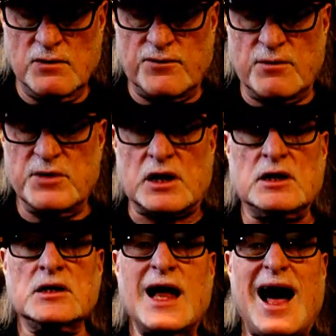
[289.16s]
from the
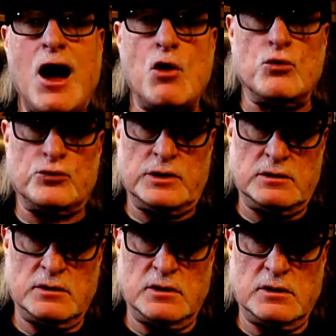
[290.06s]
clown
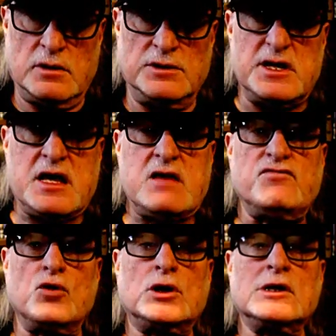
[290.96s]
the
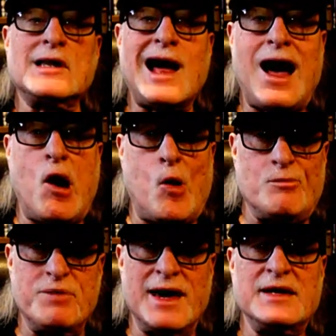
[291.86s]
evil
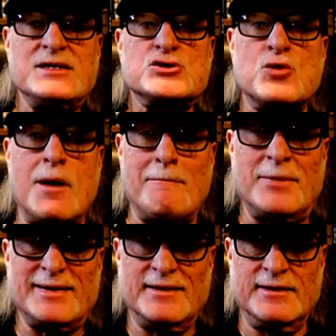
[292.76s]
clown, Penny
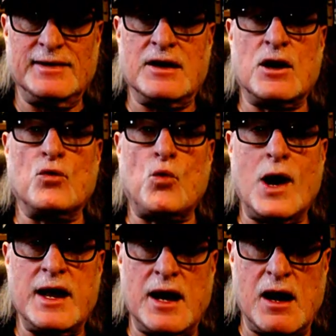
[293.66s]
Trump, in our
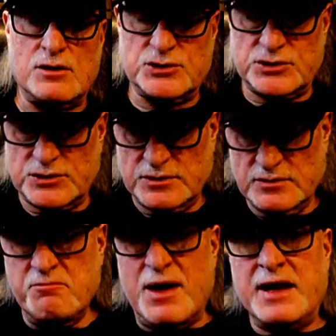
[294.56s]
White House.
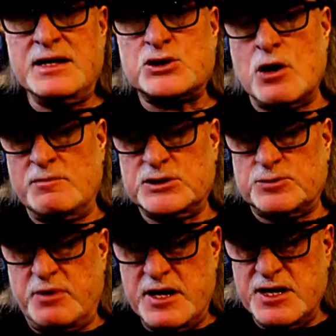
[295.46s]
Penny Trump's
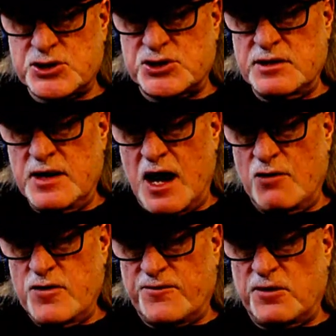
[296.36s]
speech did
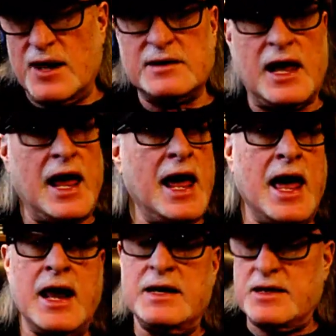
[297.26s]
not reflect
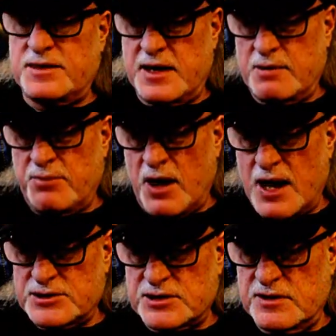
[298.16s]
anything
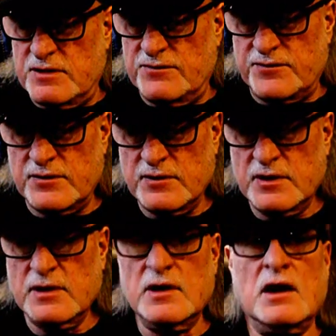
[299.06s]
positive
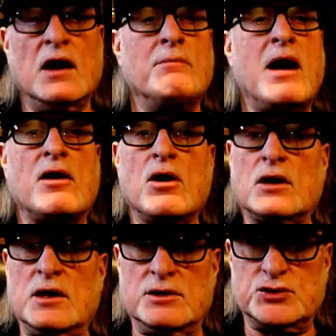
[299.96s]
about our
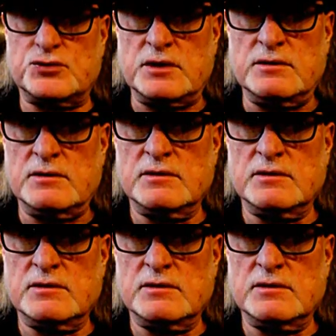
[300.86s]
country.